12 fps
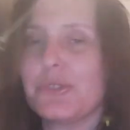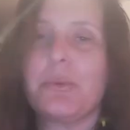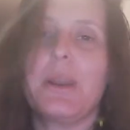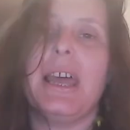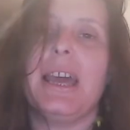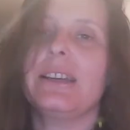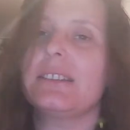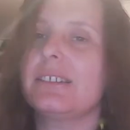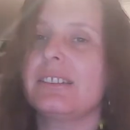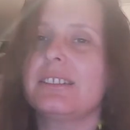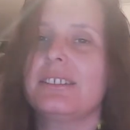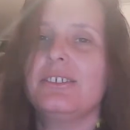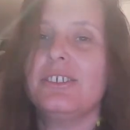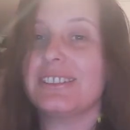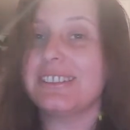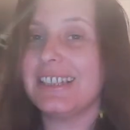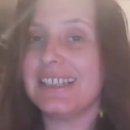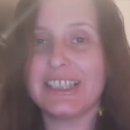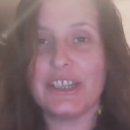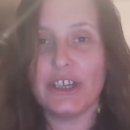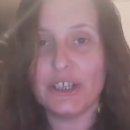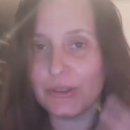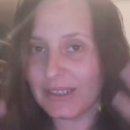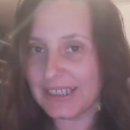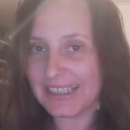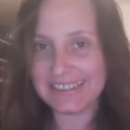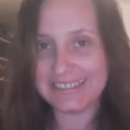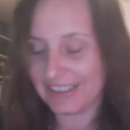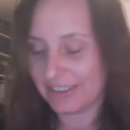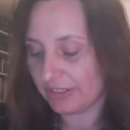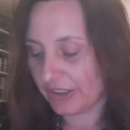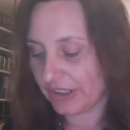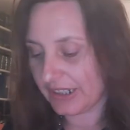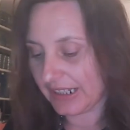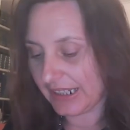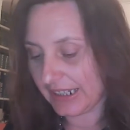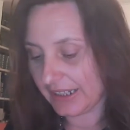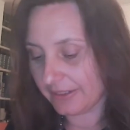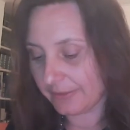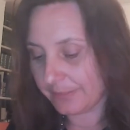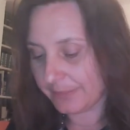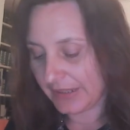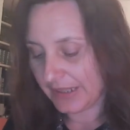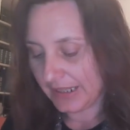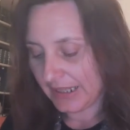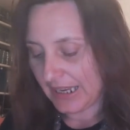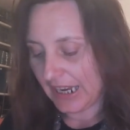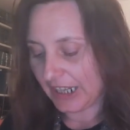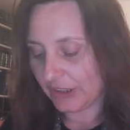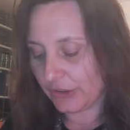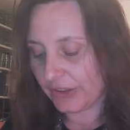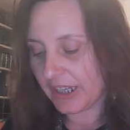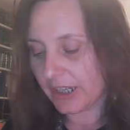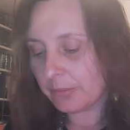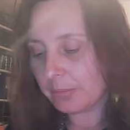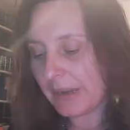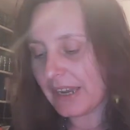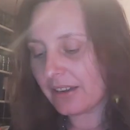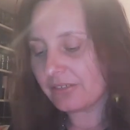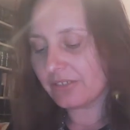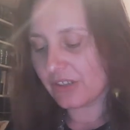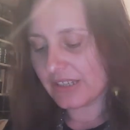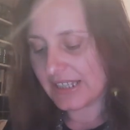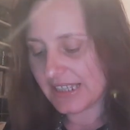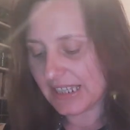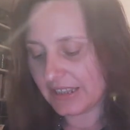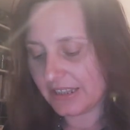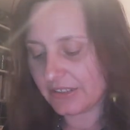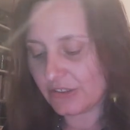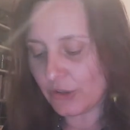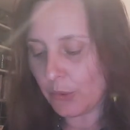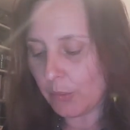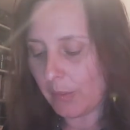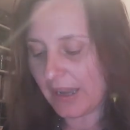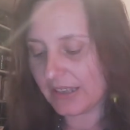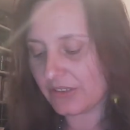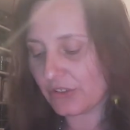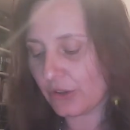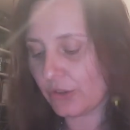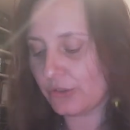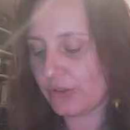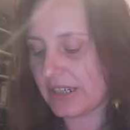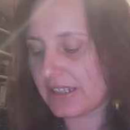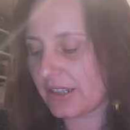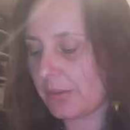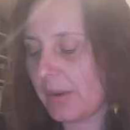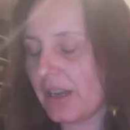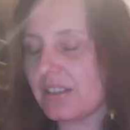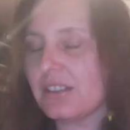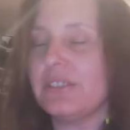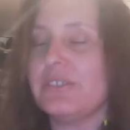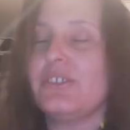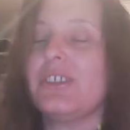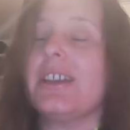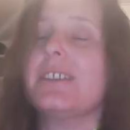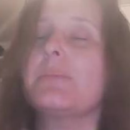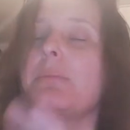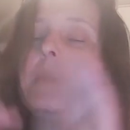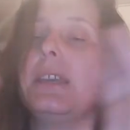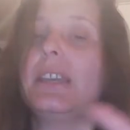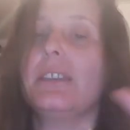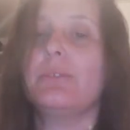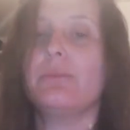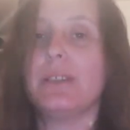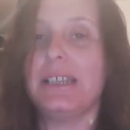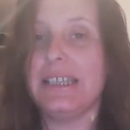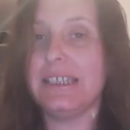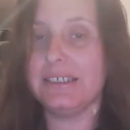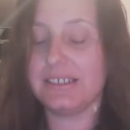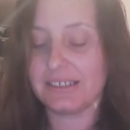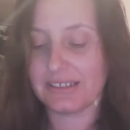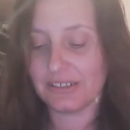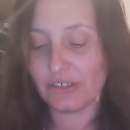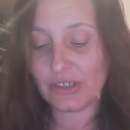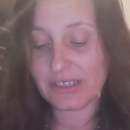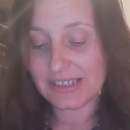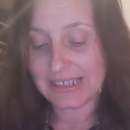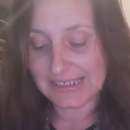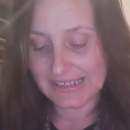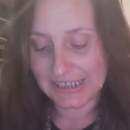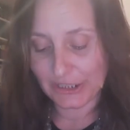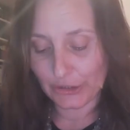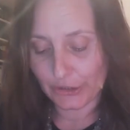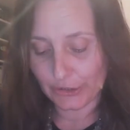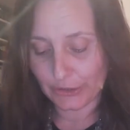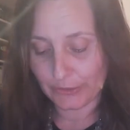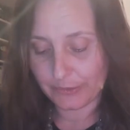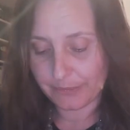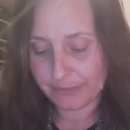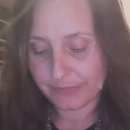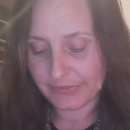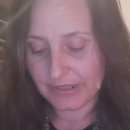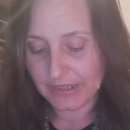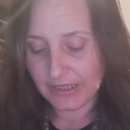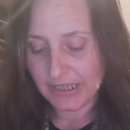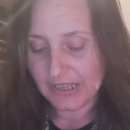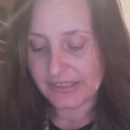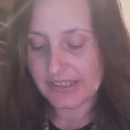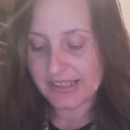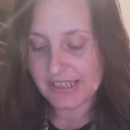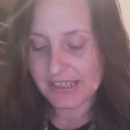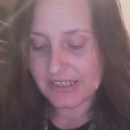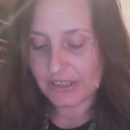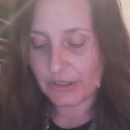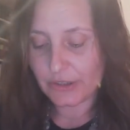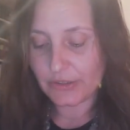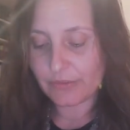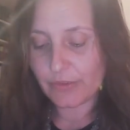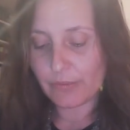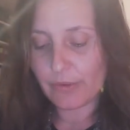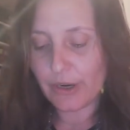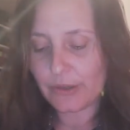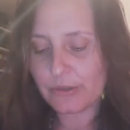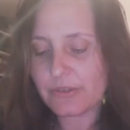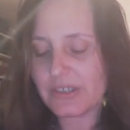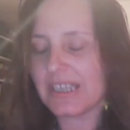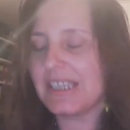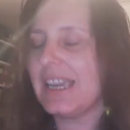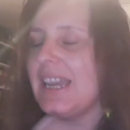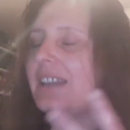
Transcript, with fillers: relaxed, just letting go, letting down her hair. And on the unbound, I see the soul patterns, the contracts and the past lives just being released, just letting go. The Sisterhood of the Rose, again,